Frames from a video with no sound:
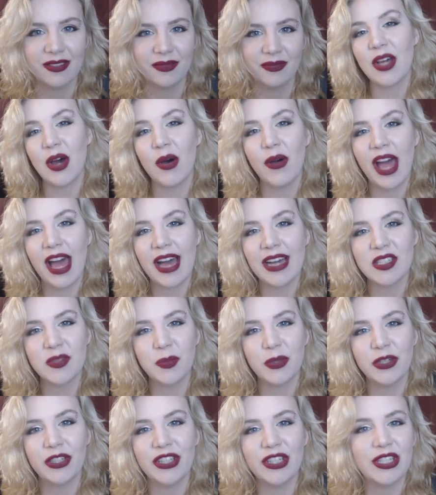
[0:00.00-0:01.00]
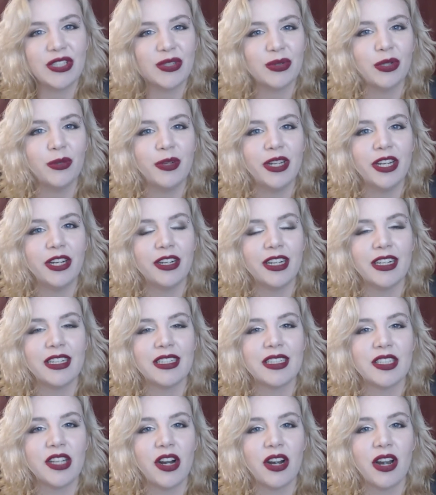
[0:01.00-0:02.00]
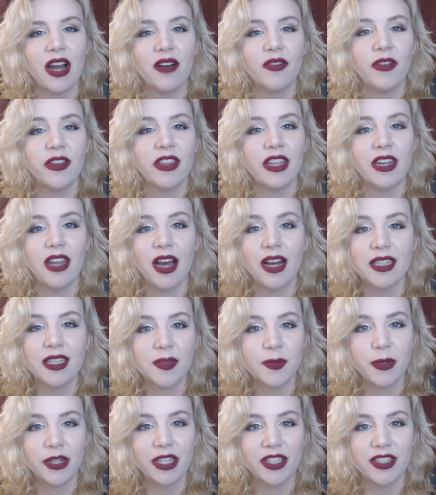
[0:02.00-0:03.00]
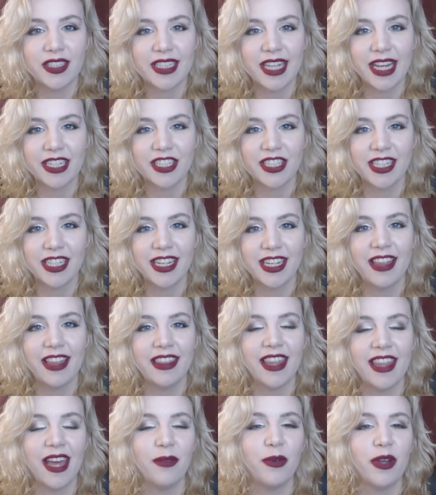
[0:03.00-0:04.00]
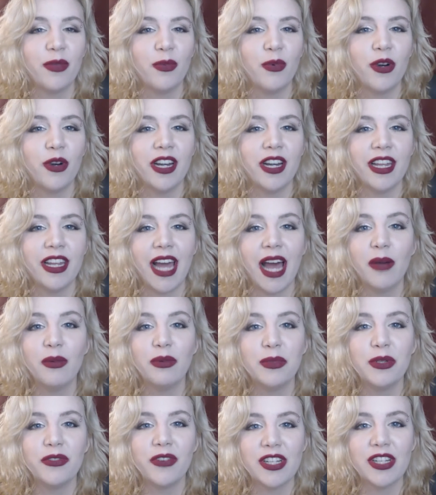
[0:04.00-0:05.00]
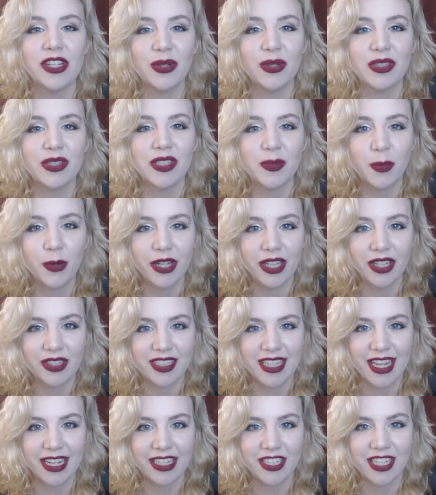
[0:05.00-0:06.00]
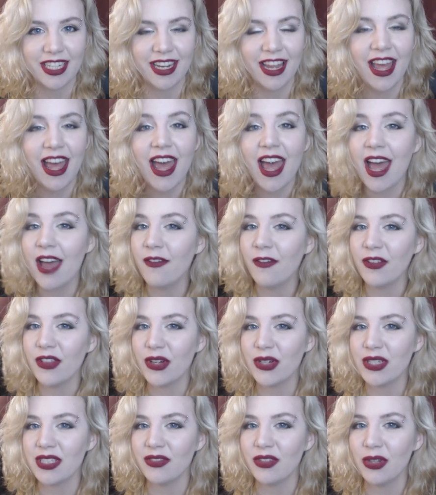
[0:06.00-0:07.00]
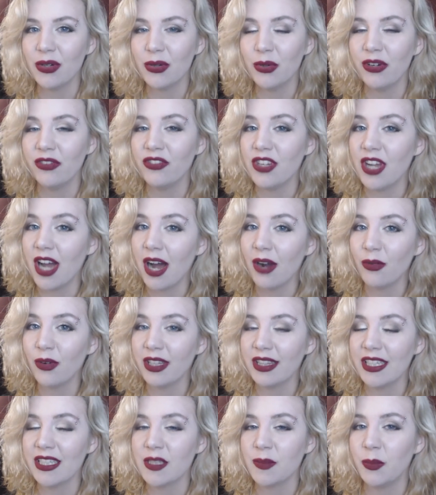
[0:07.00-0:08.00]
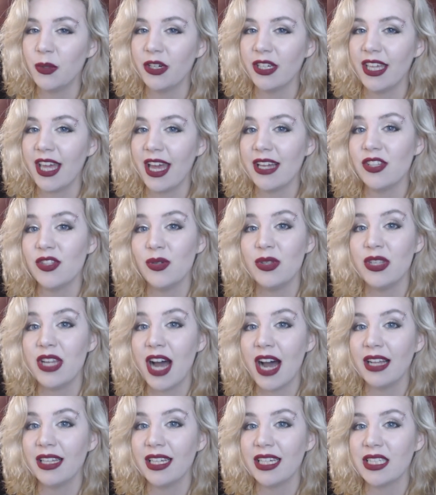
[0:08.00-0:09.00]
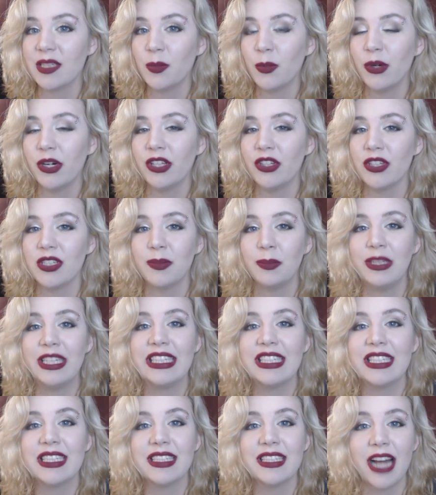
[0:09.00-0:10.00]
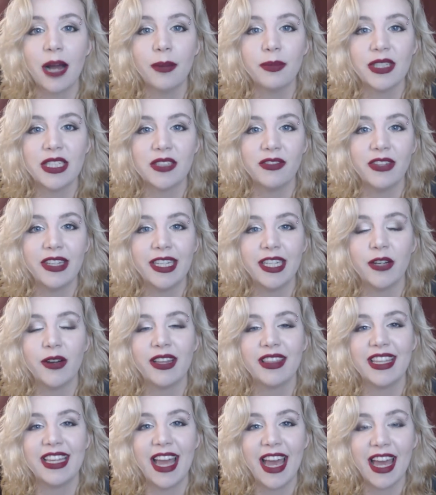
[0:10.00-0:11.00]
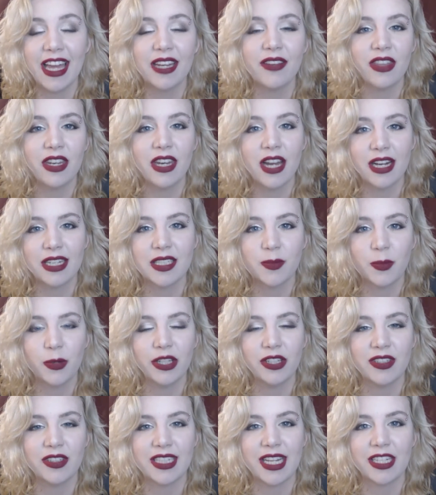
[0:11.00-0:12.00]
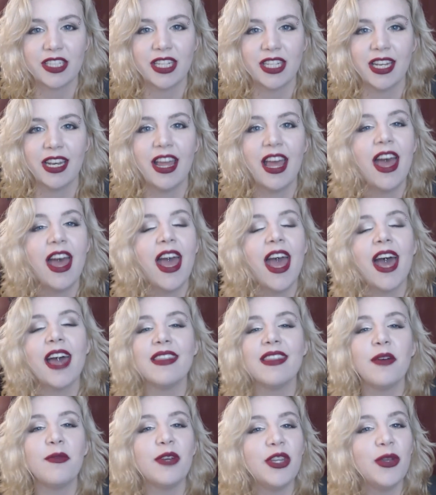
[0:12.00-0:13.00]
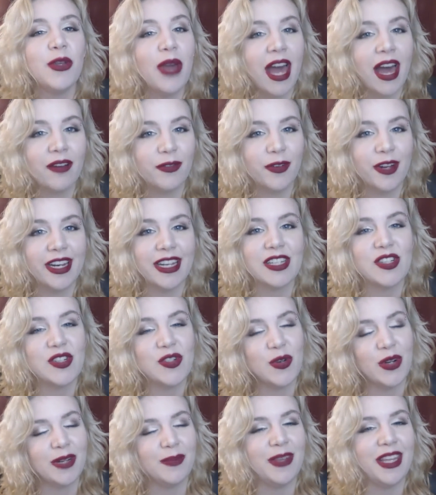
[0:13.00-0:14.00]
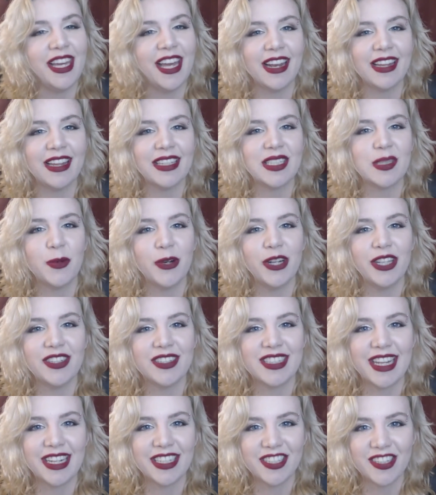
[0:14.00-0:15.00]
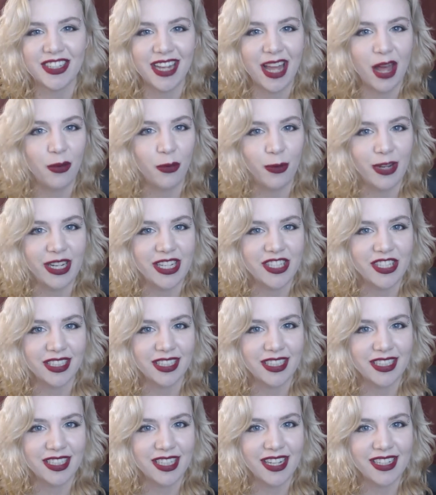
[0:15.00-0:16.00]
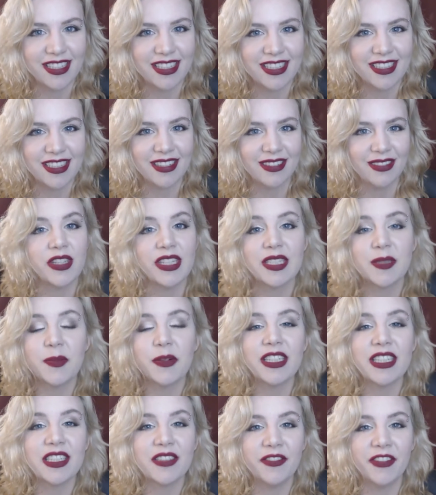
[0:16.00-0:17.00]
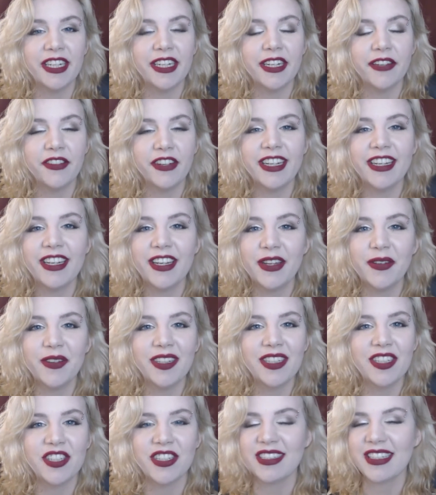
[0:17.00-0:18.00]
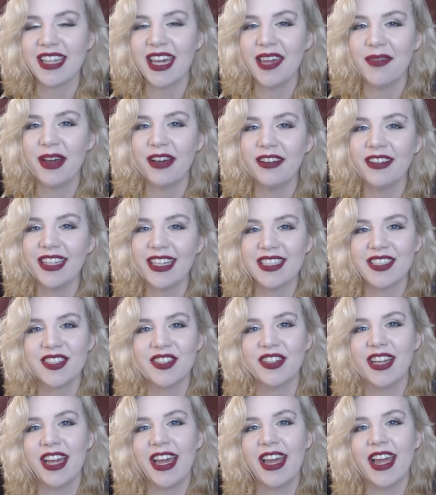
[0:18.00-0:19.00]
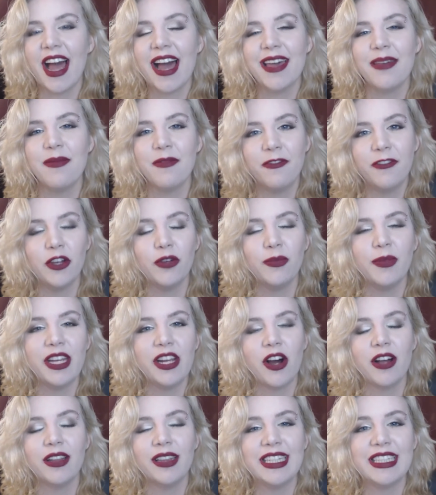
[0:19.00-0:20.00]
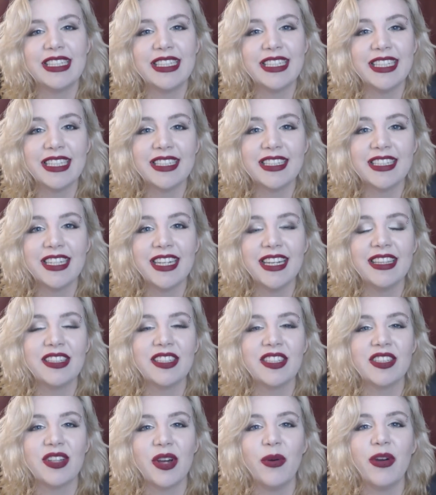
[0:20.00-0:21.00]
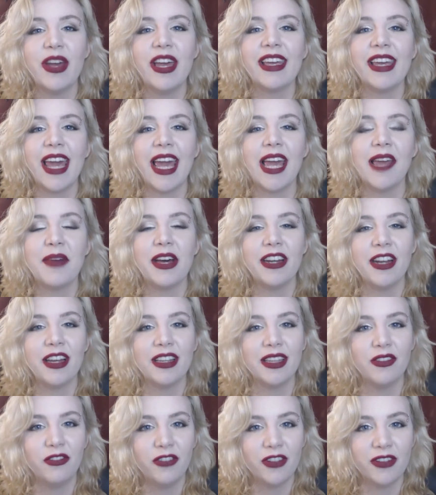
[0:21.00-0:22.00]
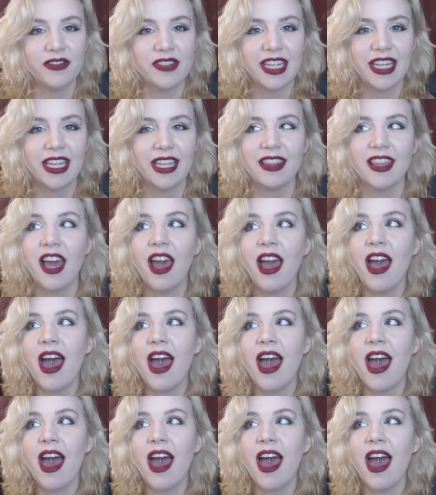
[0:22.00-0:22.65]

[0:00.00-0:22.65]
So as per usual, we are gonna start off with a non-spoiler section and then with warning, I will move on to a spoiler section. And for those of you who have not read this book yet and do not like spoilers, please stop this video at the end of the non-spoiler section. And then when you have read it, join me again in the spoiler section and we shall discuss. So this book is very, very new. It just came out yesterday. I am filming on the 16th, so it came out on the 15th.